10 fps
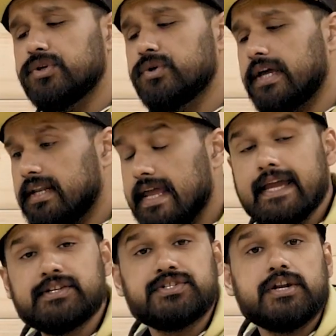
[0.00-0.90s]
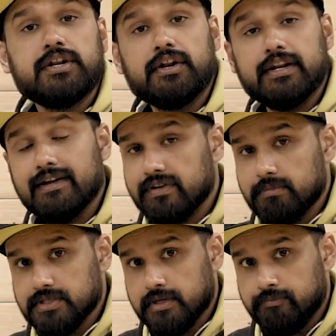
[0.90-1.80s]
you get an extended rev
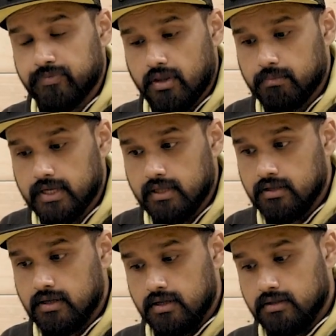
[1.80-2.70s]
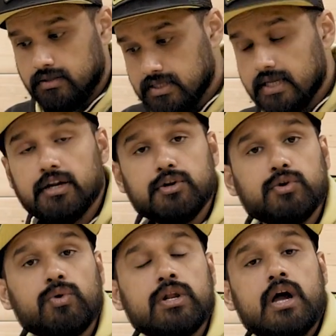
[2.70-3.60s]
limiter, meaning this can
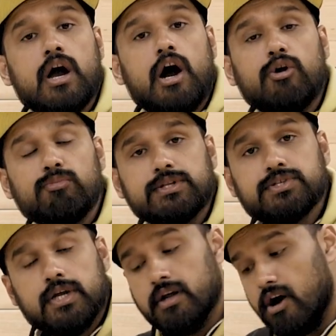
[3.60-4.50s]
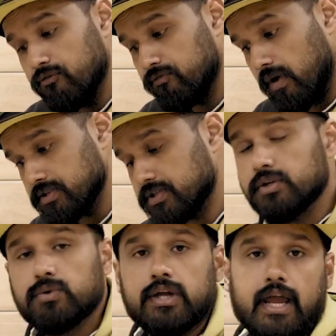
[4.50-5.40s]
control how much and how faster
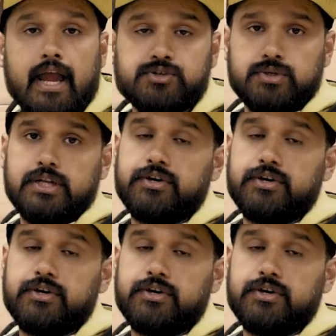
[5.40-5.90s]
you can actually